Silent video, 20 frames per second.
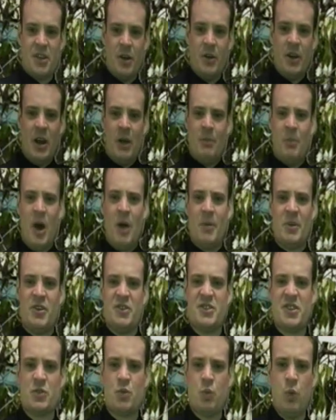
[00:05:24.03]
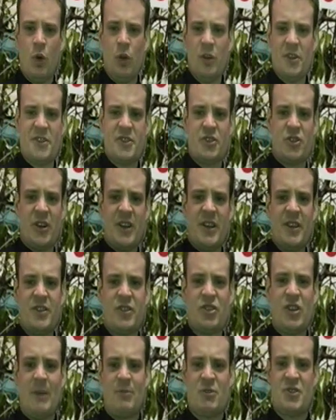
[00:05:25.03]
Obama uses Wall Street to
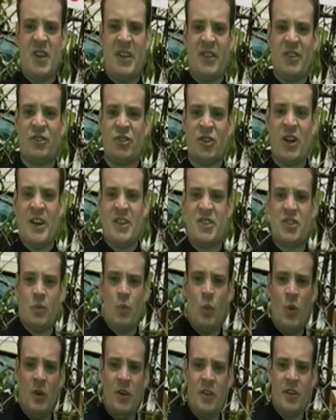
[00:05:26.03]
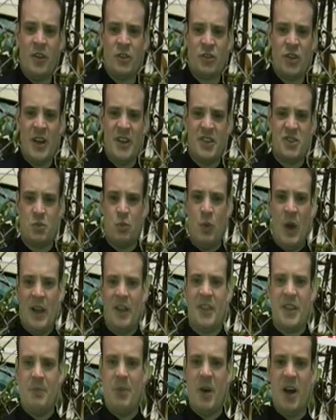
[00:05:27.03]
represent the rich,
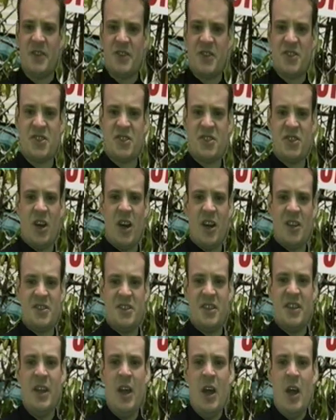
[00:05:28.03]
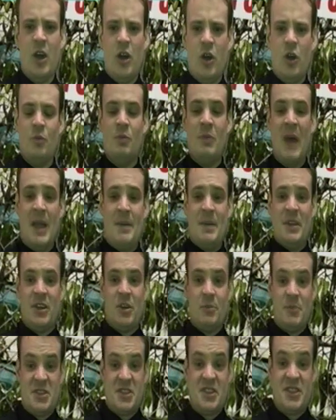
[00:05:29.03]
wealthy parts of society who maybe
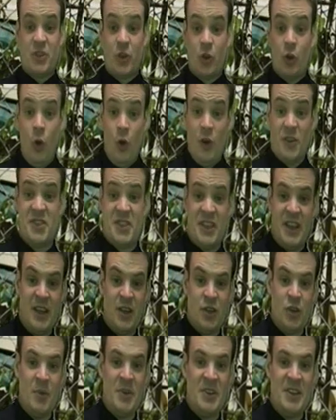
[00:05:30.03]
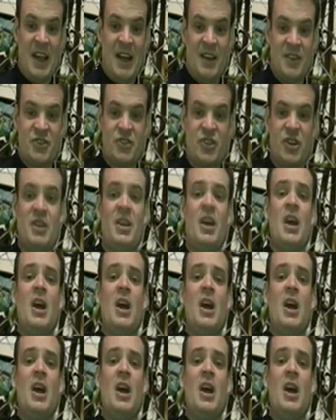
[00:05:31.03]
could be seen to cause the economic downstreet,